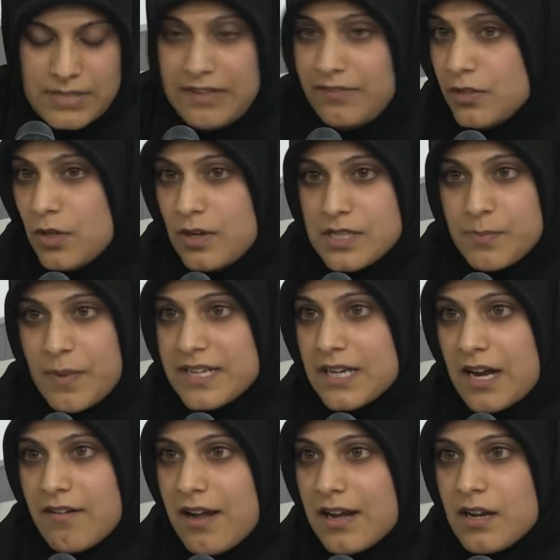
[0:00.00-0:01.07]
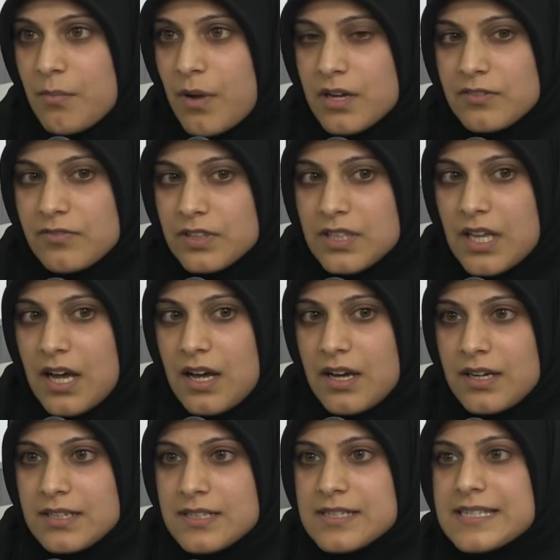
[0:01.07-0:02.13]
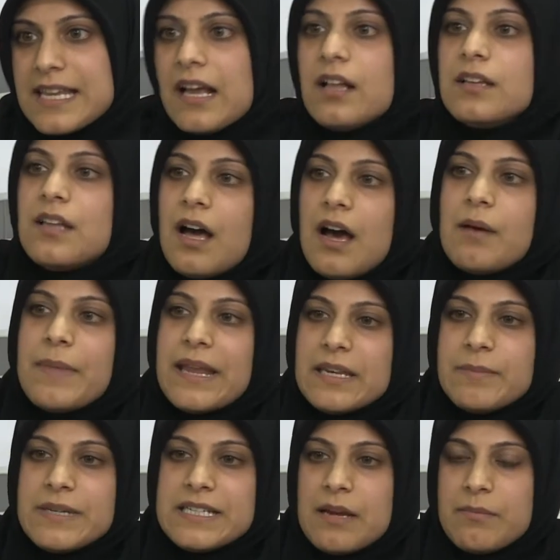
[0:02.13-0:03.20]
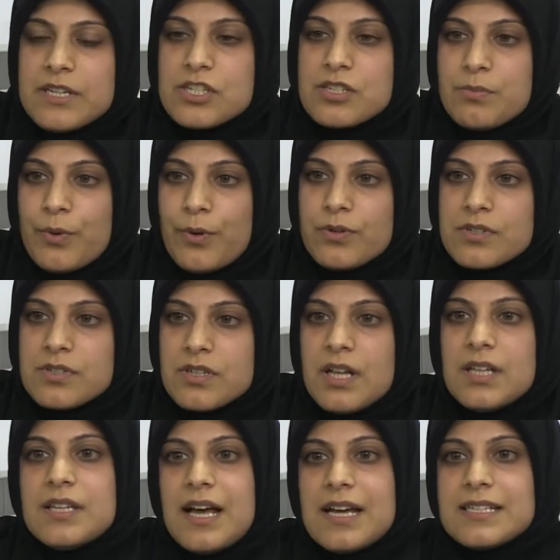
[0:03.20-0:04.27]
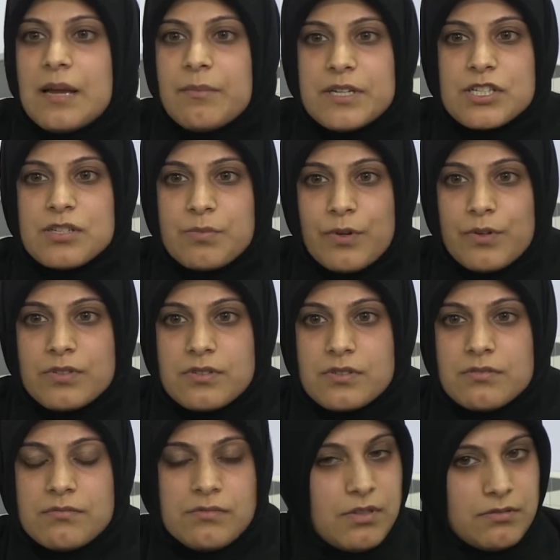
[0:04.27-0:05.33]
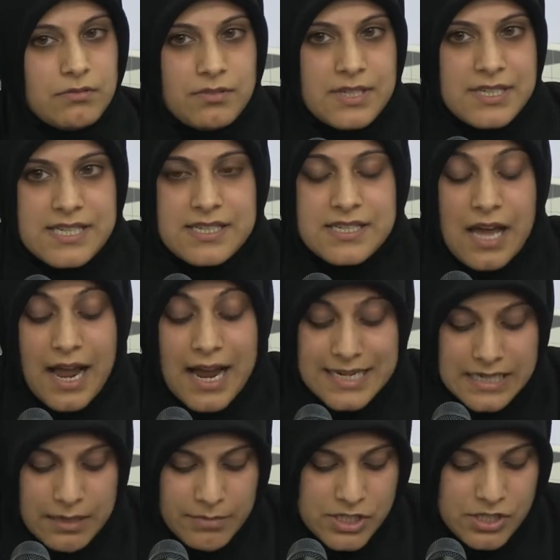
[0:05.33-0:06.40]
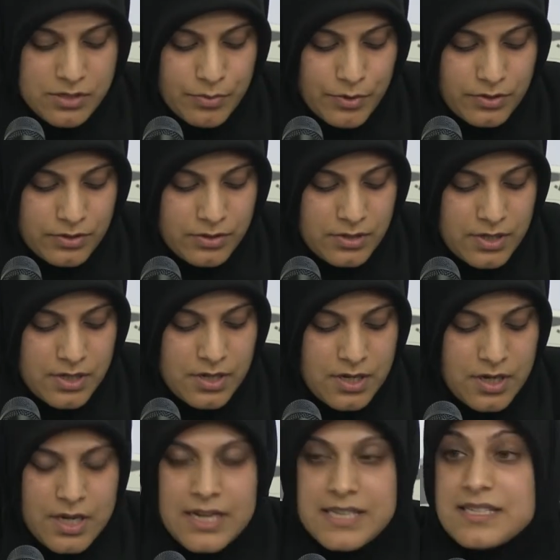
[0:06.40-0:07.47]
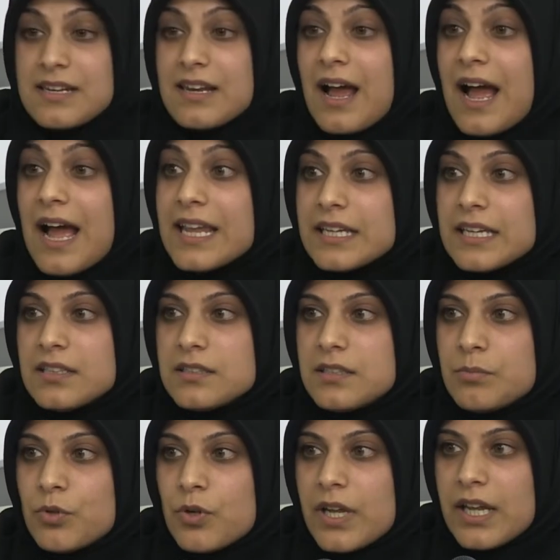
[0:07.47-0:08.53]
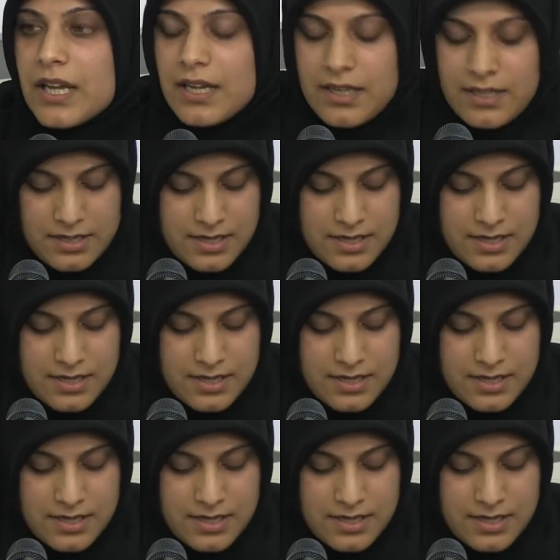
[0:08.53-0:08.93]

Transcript: Even though it's by direct command of Allah, he didn't say, Allah made me damage the boat. Allah damaged the boat. No, he says, I damaged the boat. He said, I killed the boy.